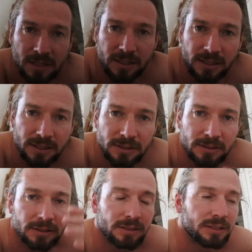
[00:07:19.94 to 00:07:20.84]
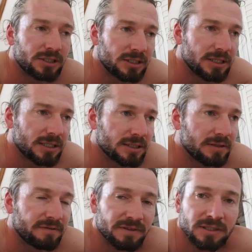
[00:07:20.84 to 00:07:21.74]
I like it is because she's
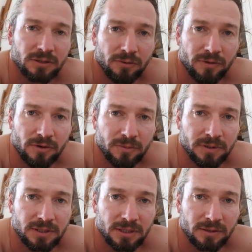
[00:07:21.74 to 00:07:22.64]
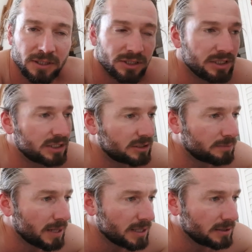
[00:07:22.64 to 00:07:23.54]
actually a physical therapist and then she
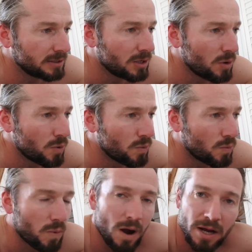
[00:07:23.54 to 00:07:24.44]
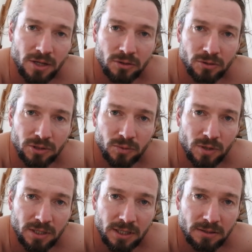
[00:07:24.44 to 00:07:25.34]
explains why you're doing the
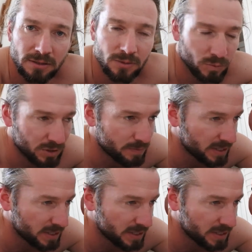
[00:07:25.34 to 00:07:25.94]
workouts, which